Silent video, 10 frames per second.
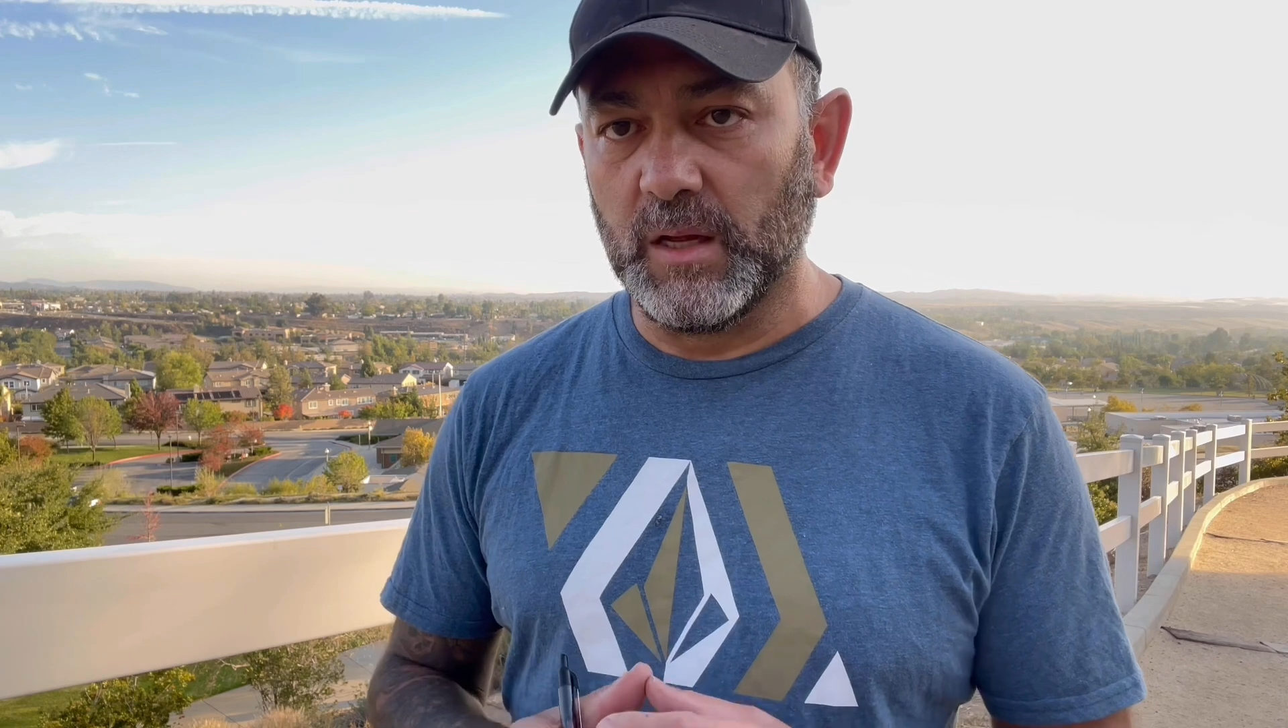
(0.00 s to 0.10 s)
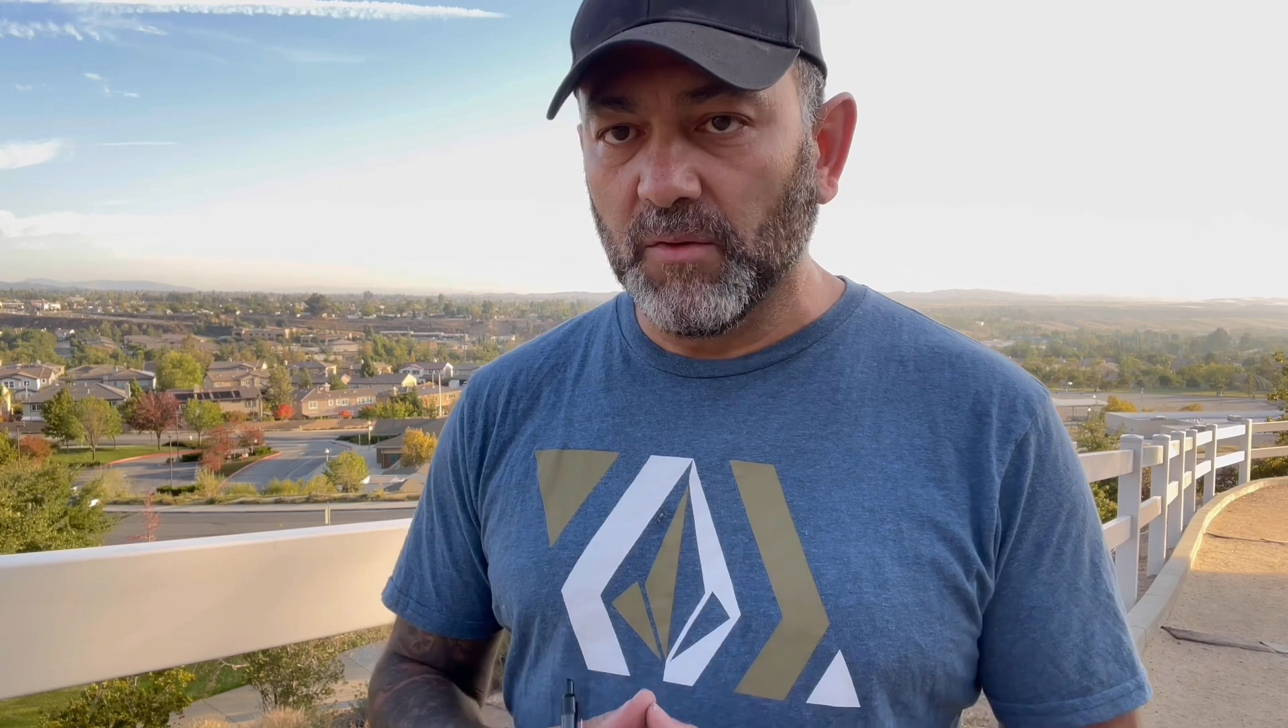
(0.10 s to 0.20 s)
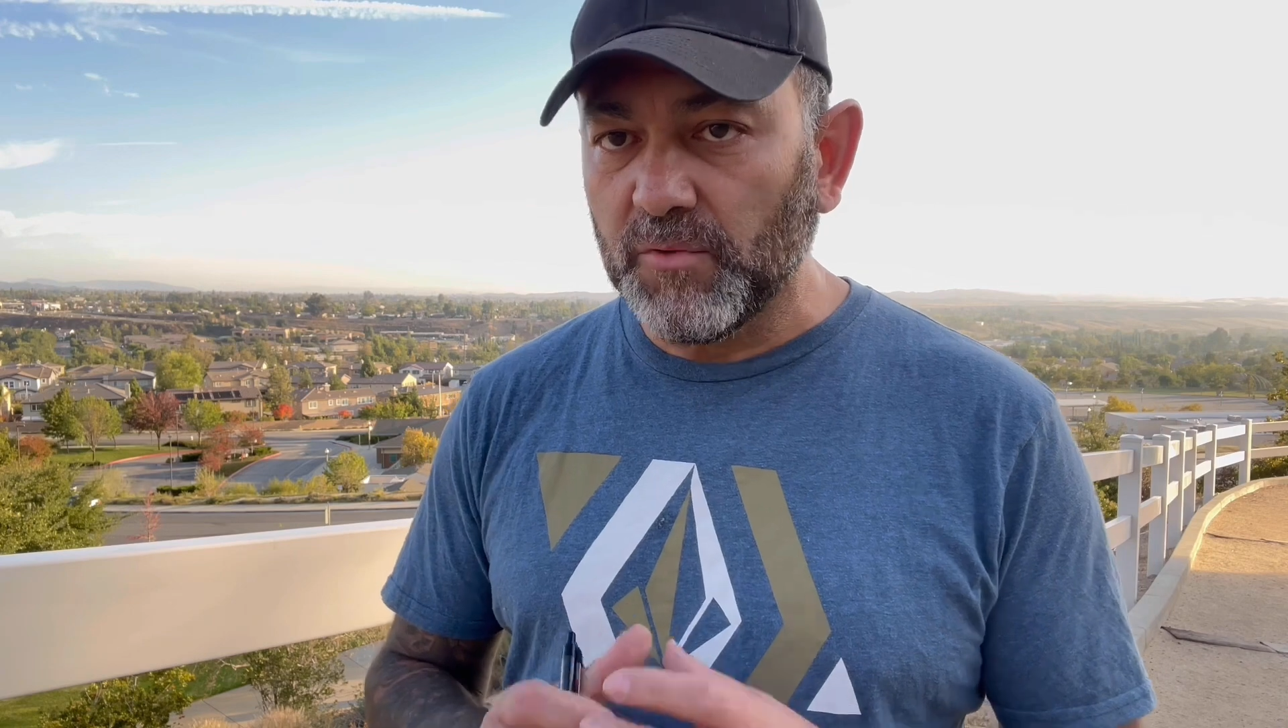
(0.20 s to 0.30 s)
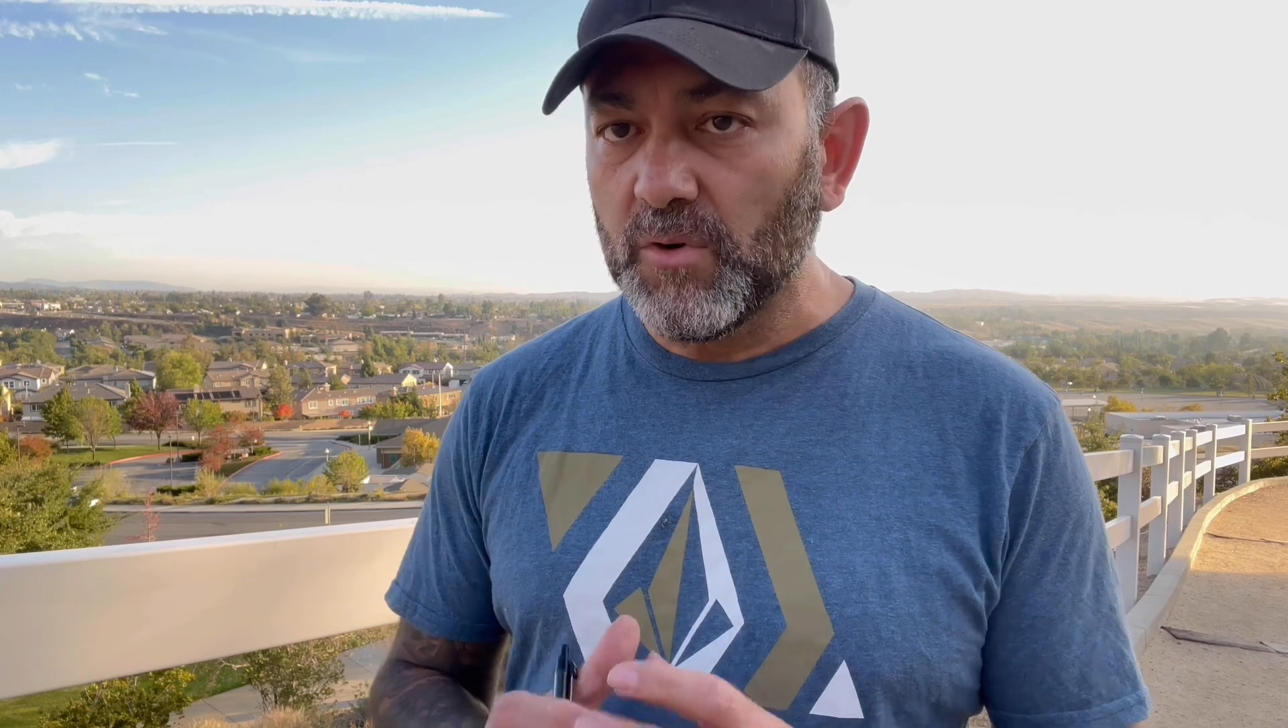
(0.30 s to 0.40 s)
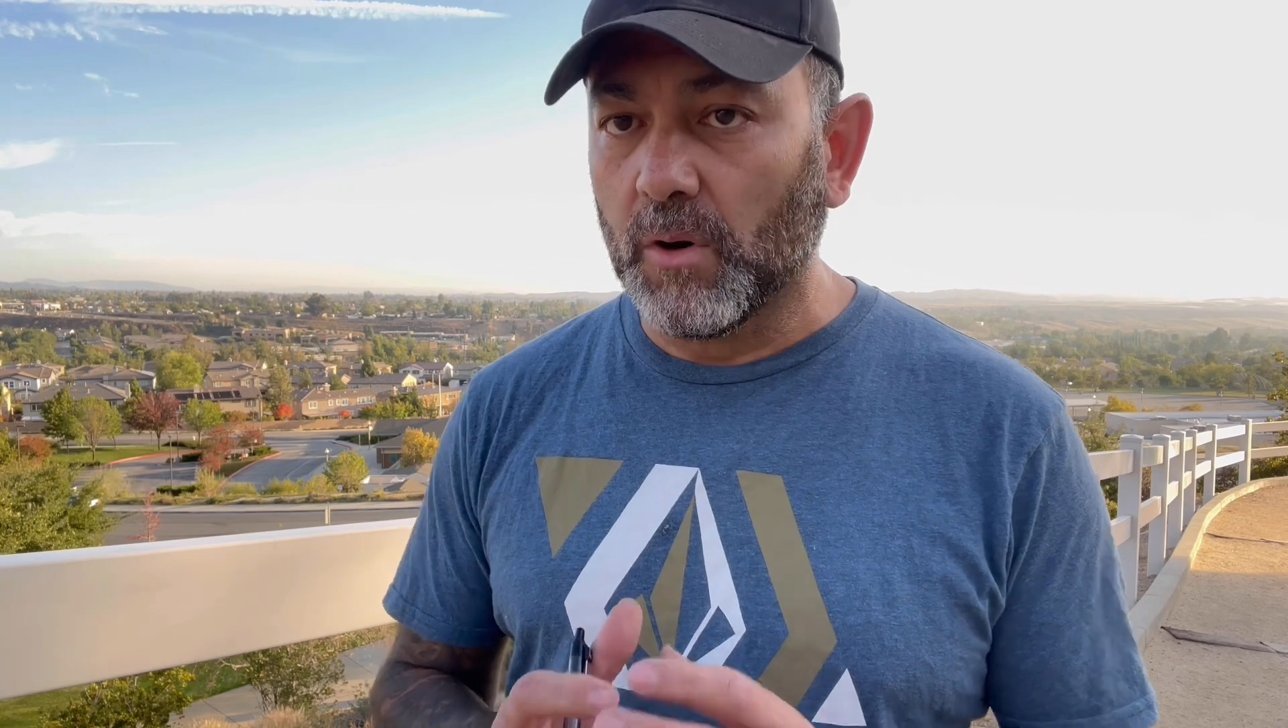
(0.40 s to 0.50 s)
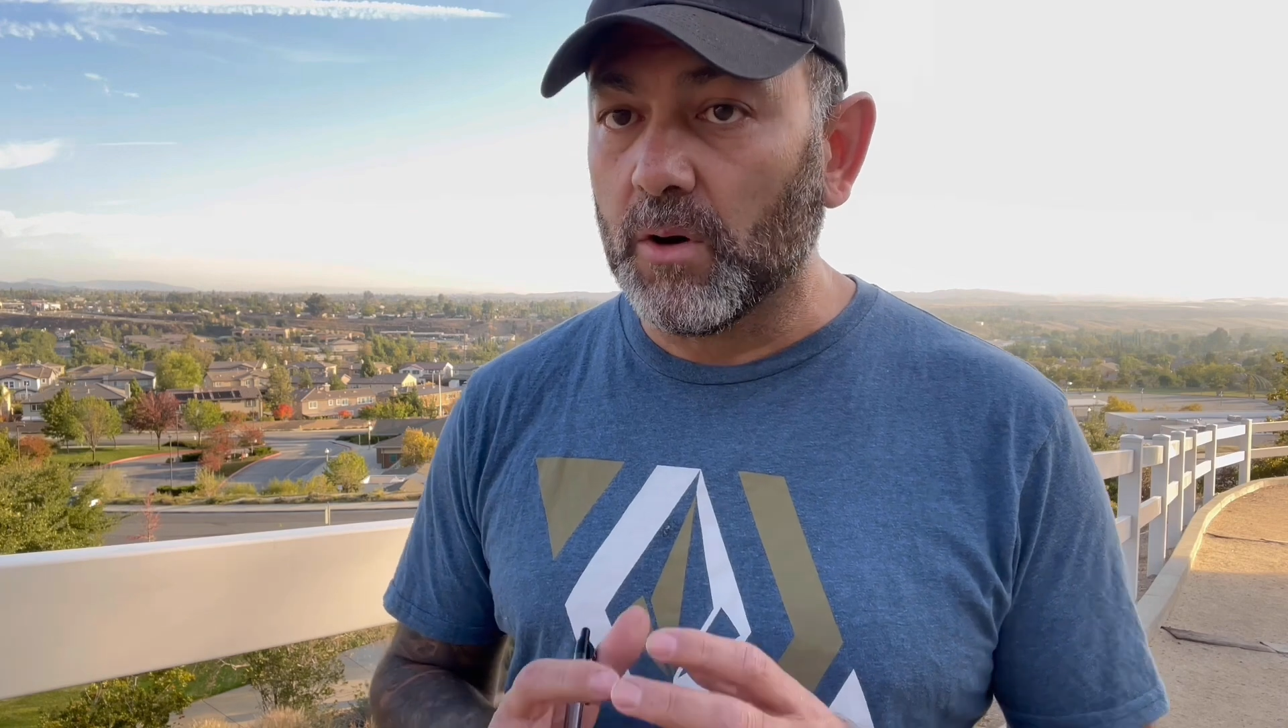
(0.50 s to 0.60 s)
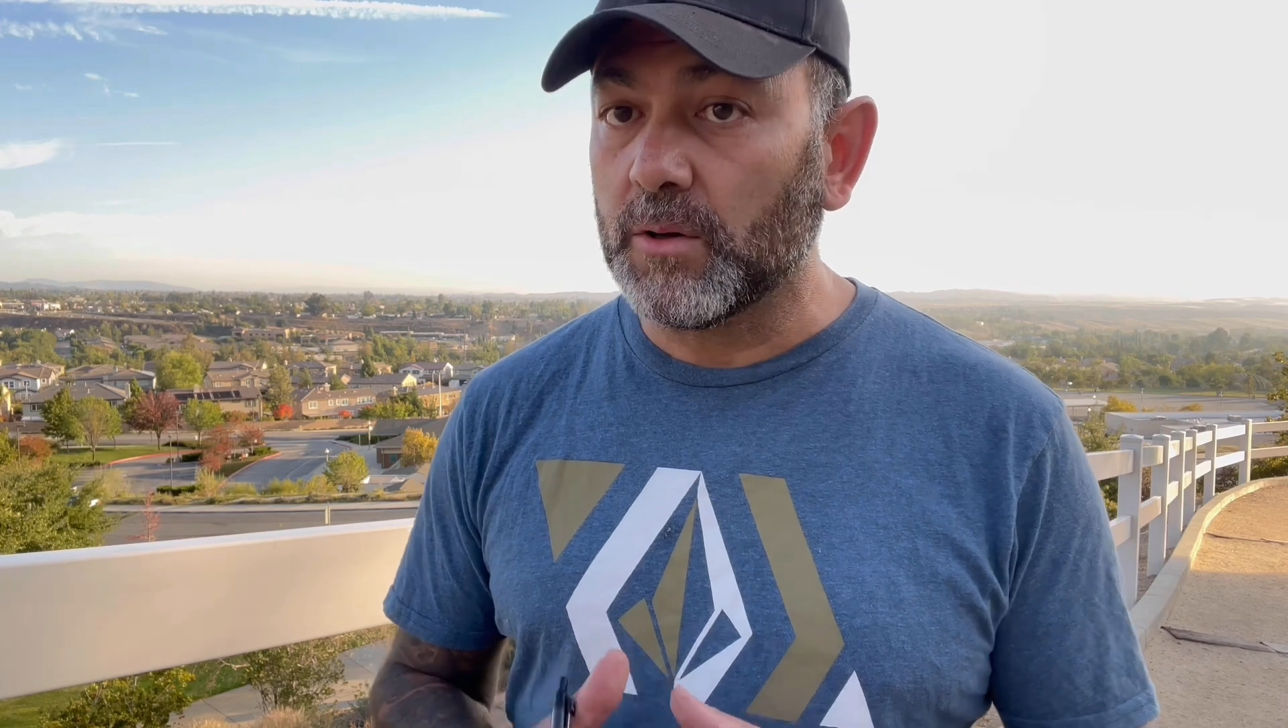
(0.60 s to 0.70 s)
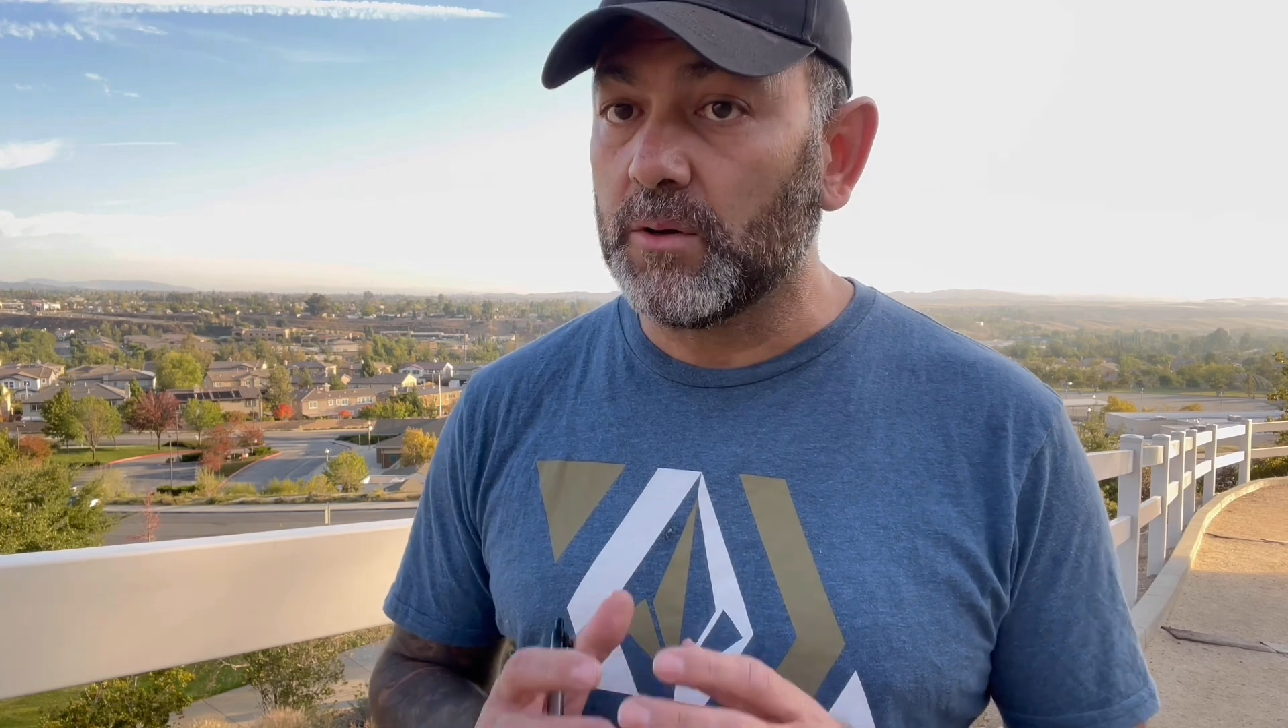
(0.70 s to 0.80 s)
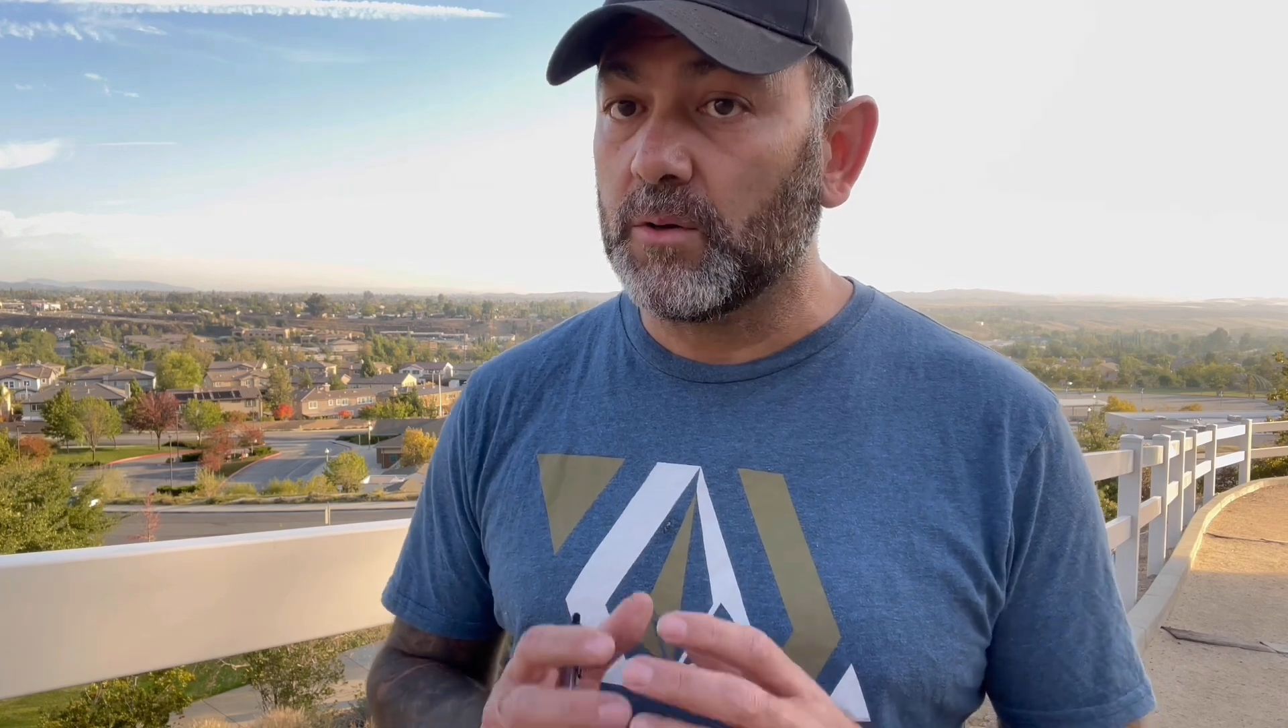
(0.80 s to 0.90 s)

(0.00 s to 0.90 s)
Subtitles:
if you are going